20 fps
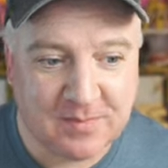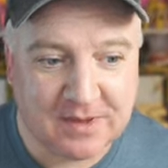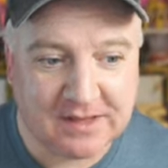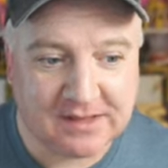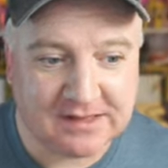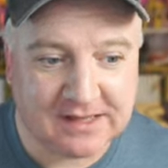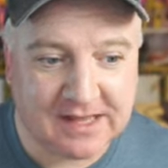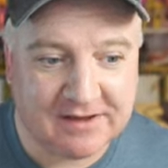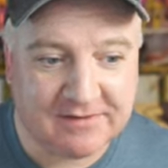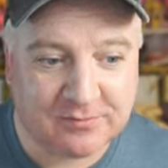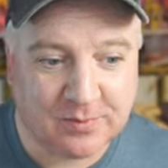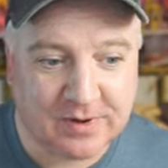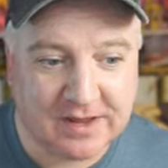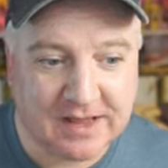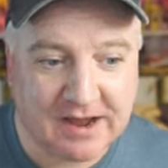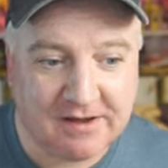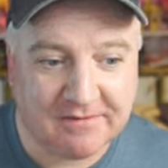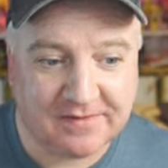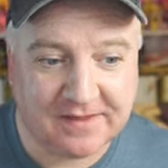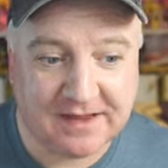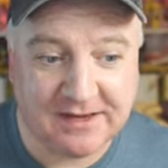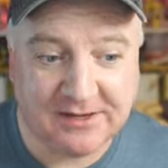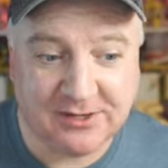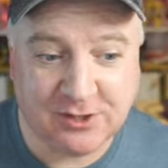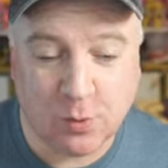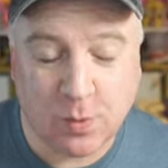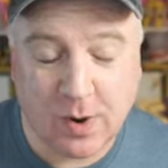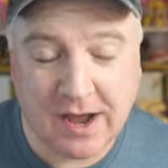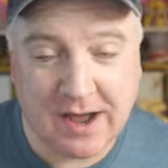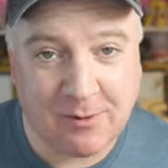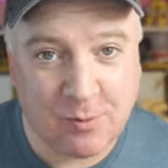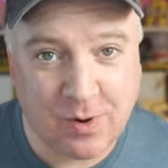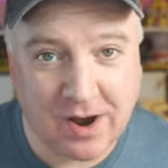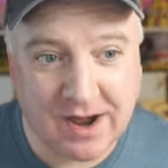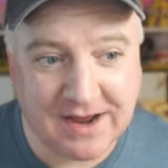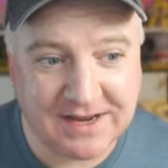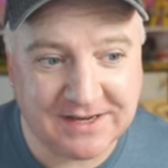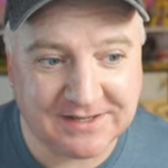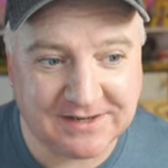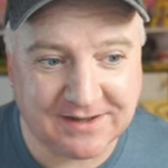Middle left, we have the noir
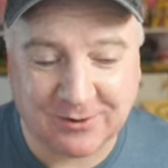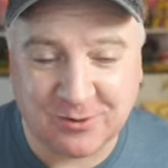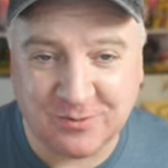wide.